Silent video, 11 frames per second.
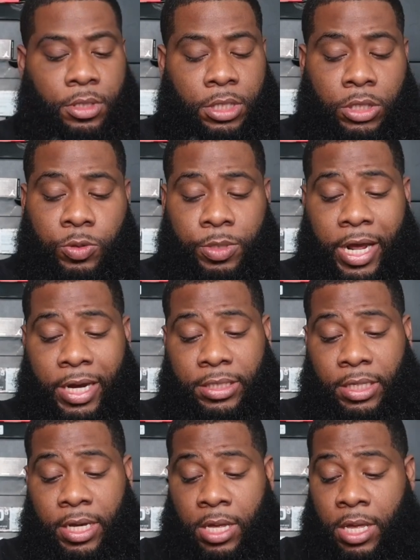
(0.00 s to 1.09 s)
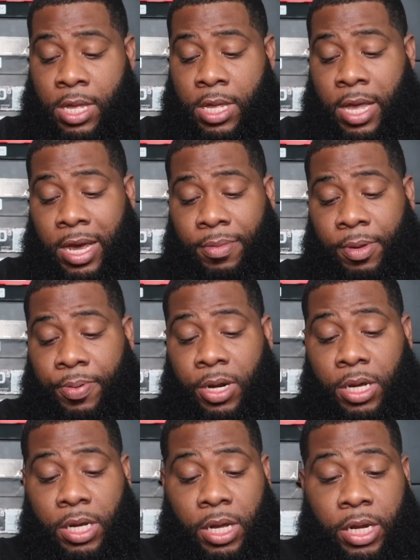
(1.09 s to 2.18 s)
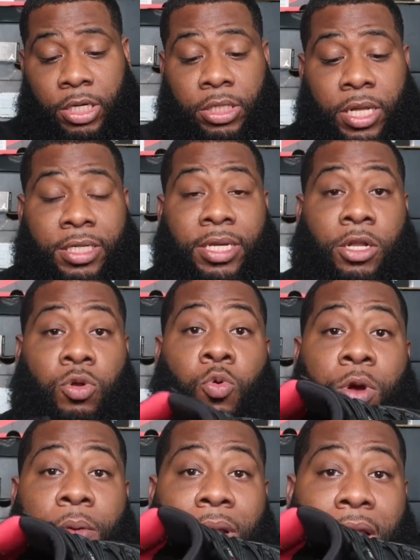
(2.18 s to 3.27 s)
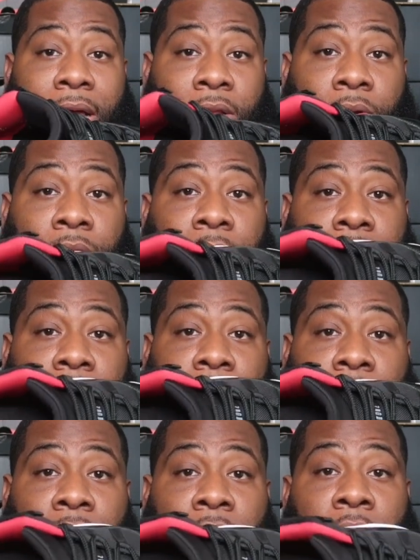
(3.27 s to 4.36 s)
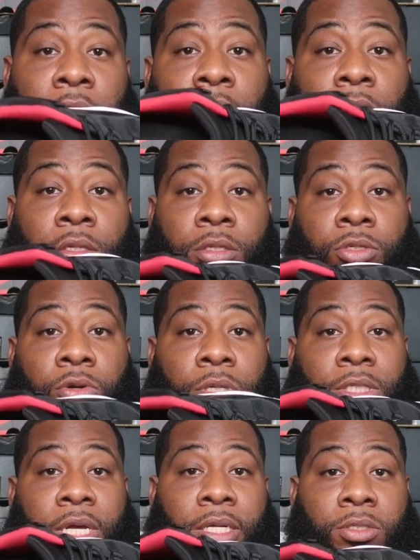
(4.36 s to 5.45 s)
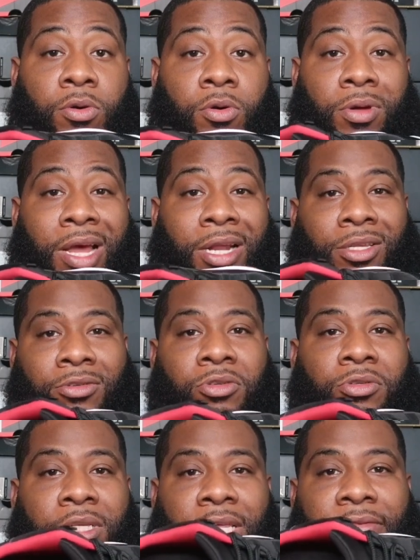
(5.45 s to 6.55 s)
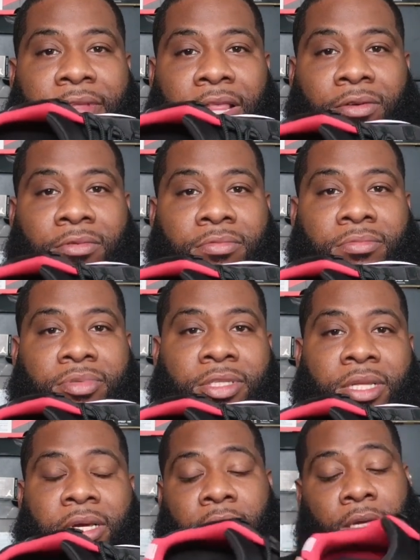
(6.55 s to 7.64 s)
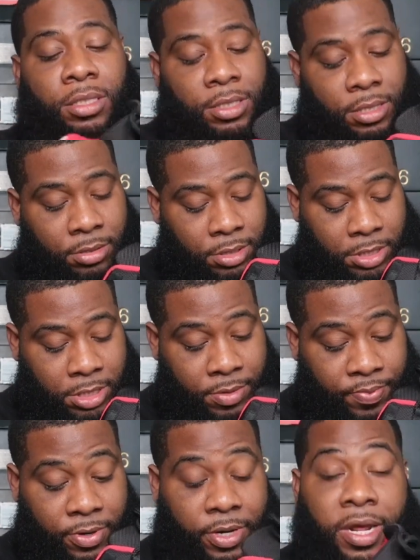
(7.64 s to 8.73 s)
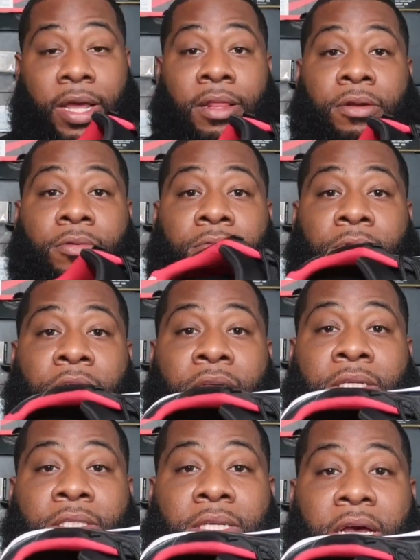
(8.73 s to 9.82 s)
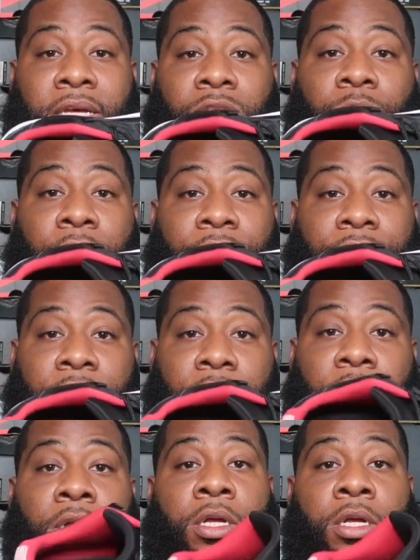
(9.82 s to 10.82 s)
this one actually kept in pretty good condition. Like I said, I do wear them a lot though. As you see, the Jordan sign is gone. I usually leave that little sticker. You can still see the imprint of that little size 12 sticker.